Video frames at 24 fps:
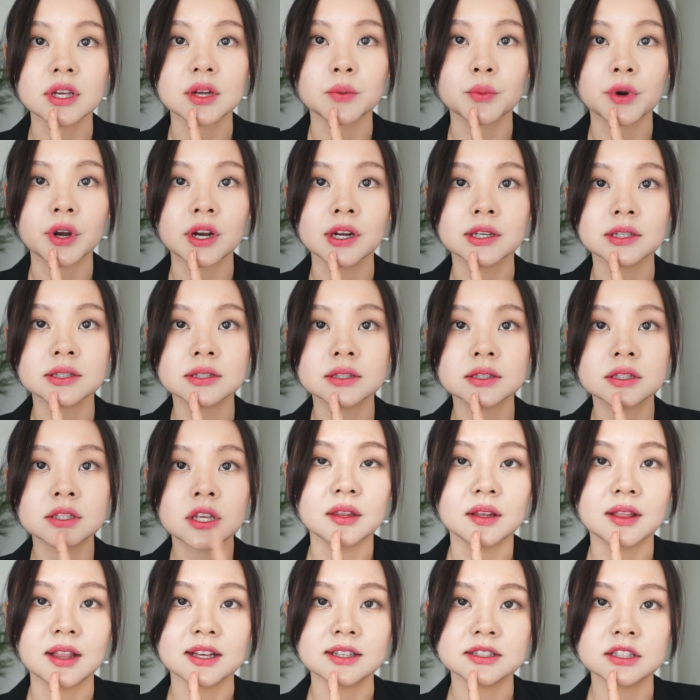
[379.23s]
whereas the
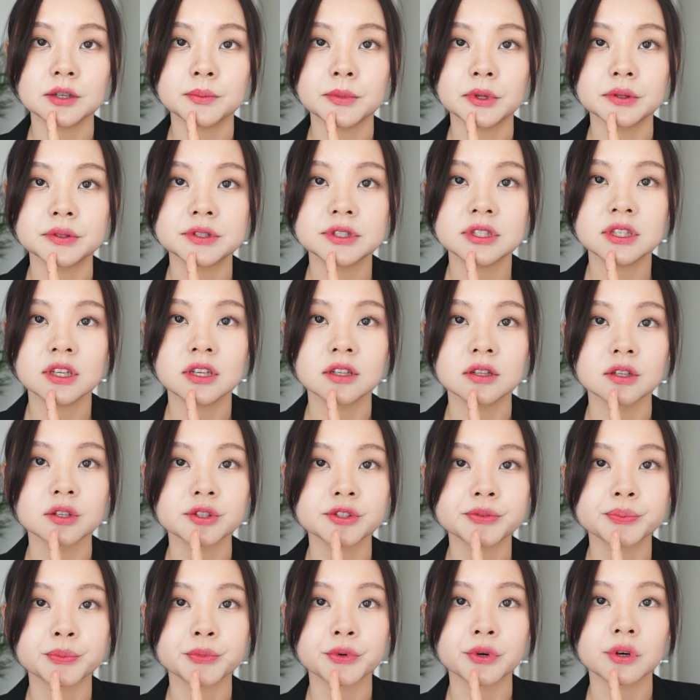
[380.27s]
Glasting Melting Tint
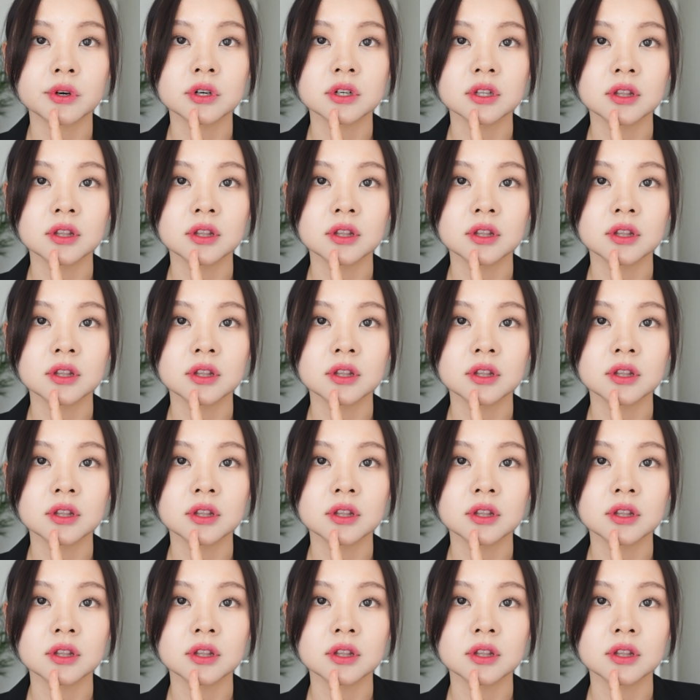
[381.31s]
looks more